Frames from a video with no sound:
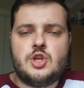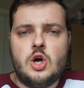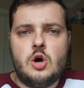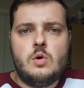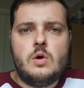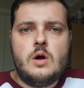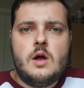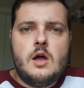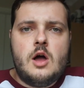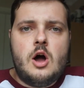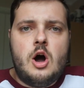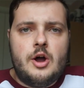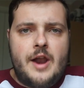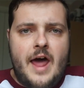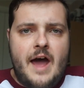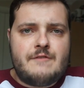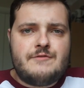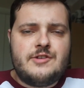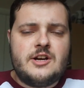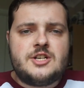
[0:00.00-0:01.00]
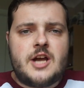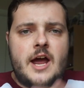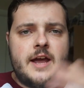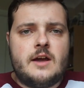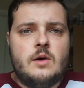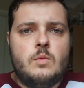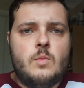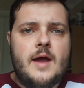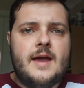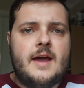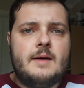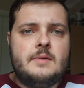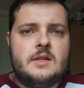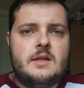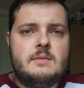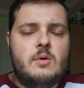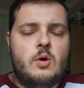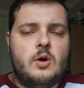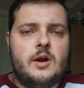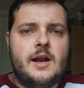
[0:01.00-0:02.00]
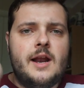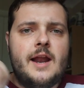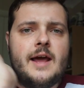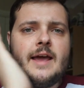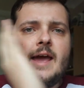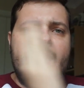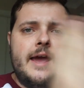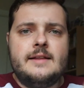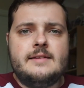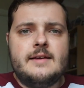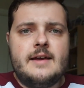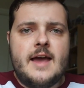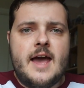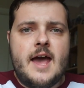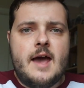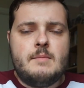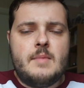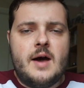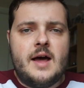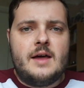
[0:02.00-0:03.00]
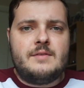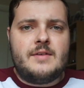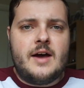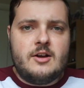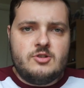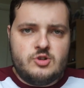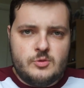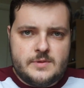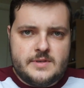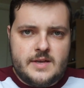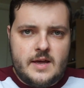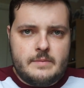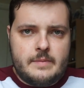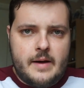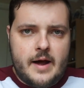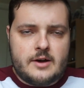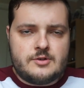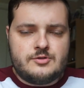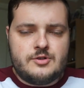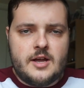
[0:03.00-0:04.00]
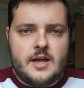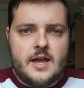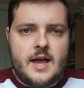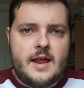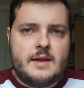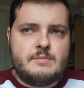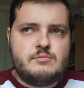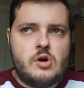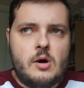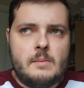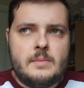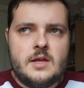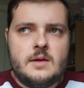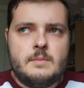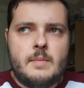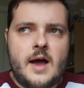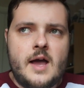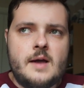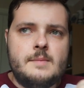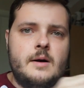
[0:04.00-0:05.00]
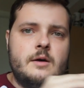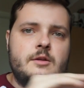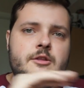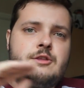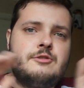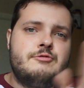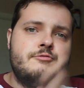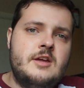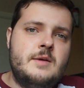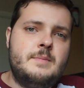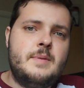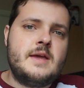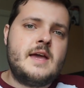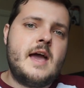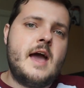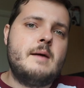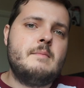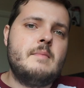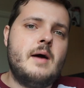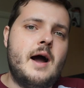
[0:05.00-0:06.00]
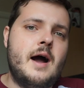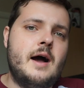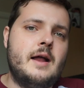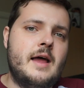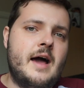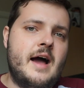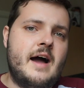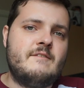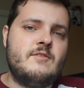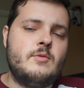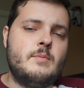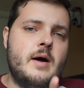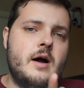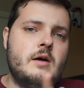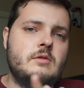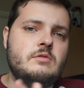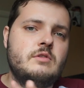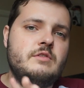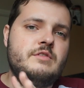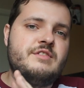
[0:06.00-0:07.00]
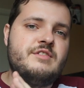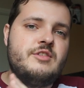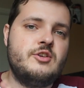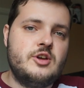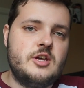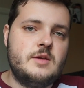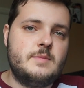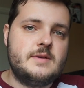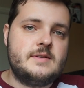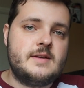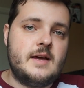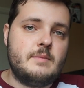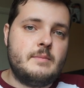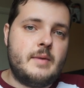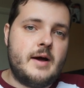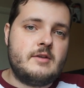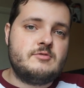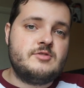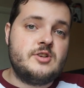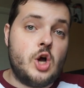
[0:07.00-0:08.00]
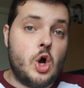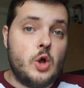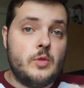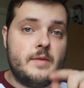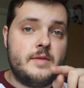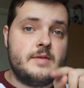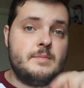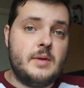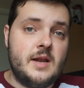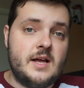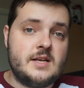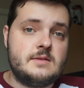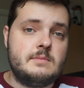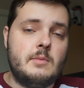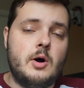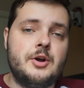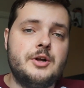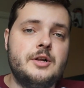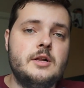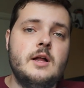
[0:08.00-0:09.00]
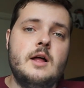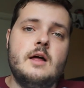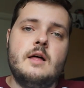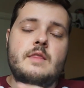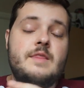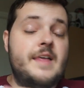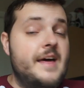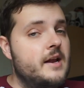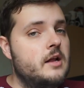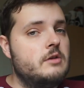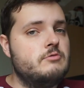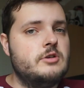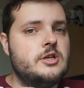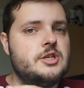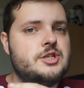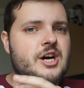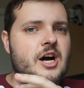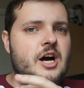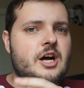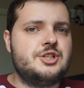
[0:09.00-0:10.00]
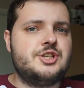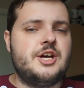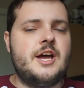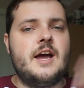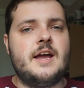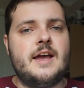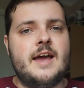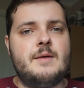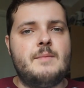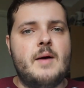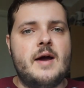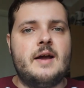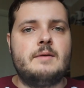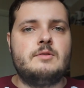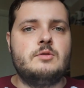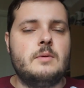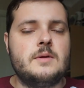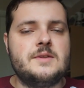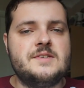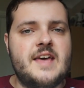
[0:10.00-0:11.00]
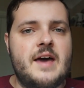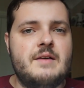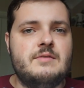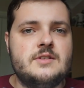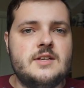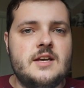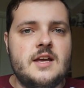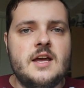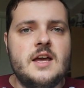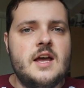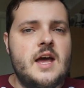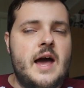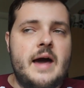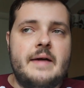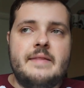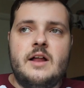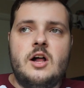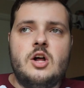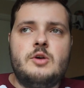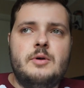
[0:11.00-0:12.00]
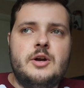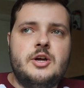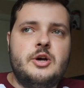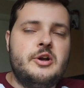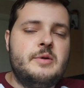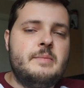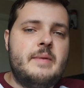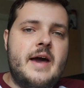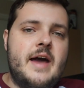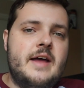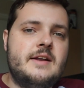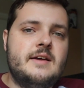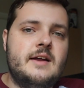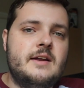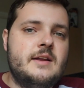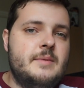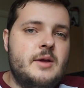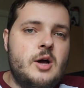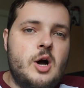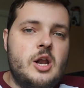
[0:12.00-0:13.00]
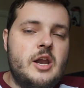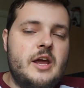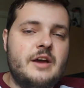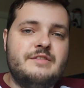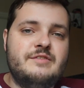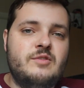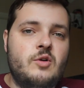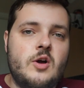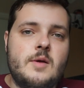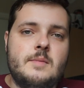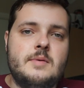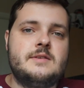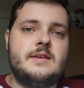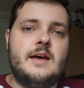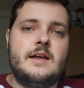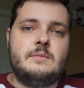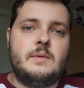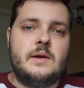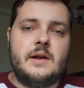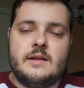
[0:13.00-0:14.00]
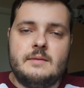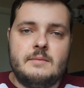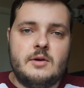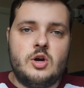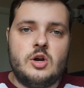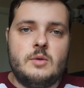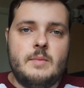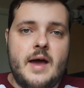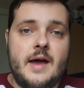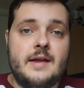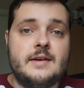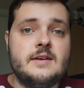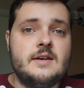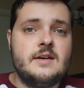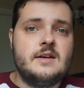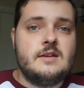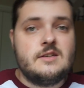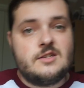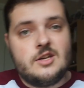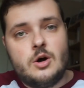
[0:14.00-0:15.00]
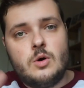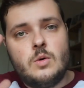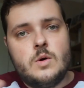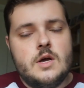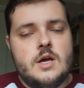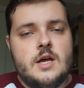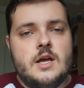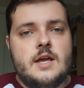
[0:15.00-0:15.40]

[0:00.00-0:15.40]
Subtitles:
So on average, I can wake up in the morning at like 8 a.m, I'll have 100% battery, and probably by about 3 p.m, I'll have about 30% battery on the Plus model. Then I'll recharge it and get back up to about 70, and then I'll probably go to bed and it'll be on like 40% by the time I go to bed. So